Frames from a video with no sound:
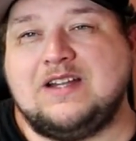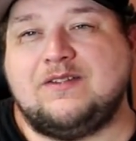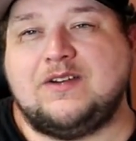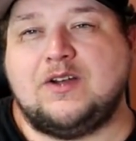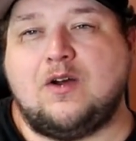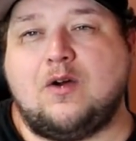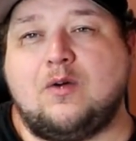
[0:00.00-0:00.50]

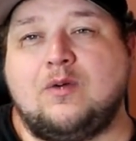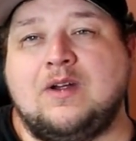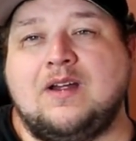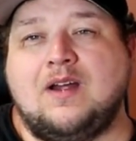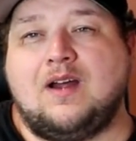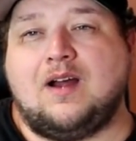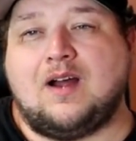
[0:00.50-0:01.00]
Even though
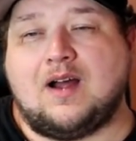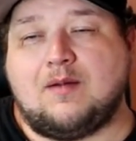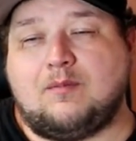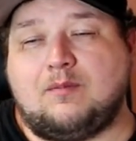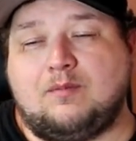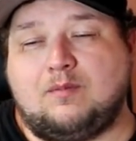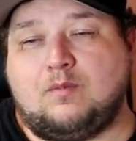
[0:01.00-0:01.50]

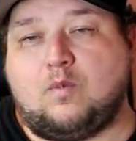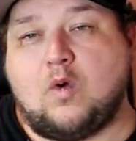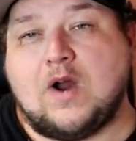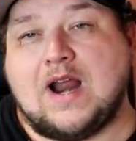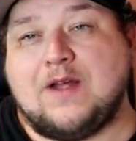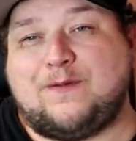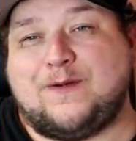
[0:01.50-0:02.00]
what I